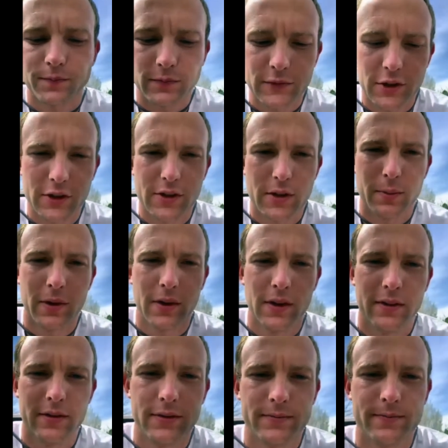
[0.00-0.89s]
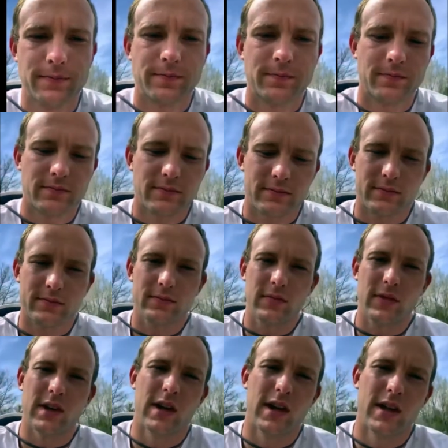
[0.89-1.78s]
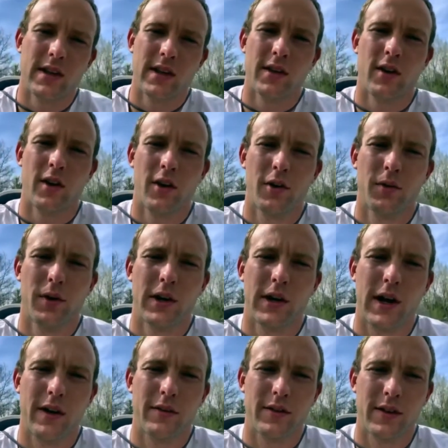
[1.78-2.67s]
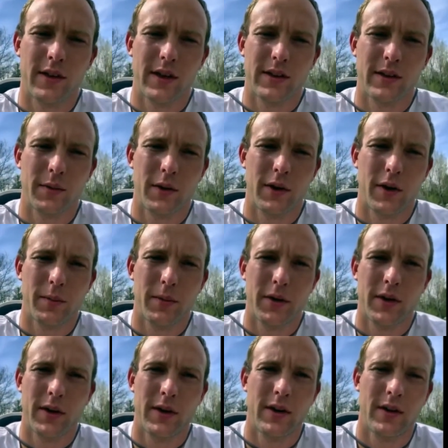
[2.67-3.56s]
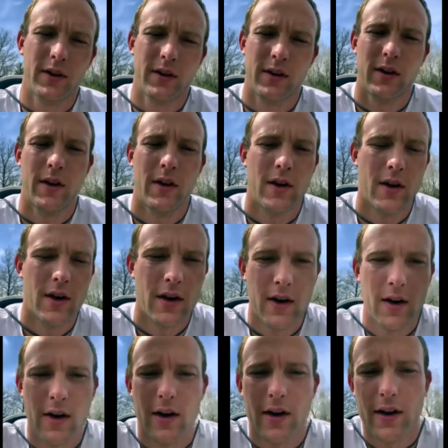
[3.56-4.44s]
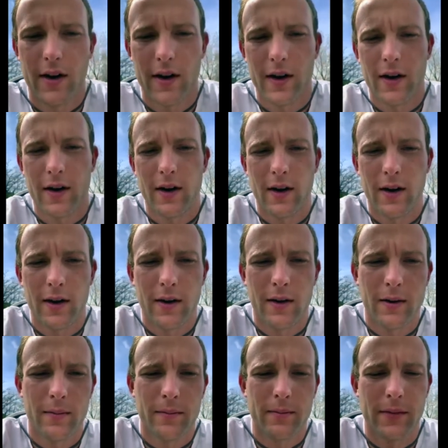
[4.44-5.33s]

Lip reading: just the belief, and then the hard work after that we all put in. I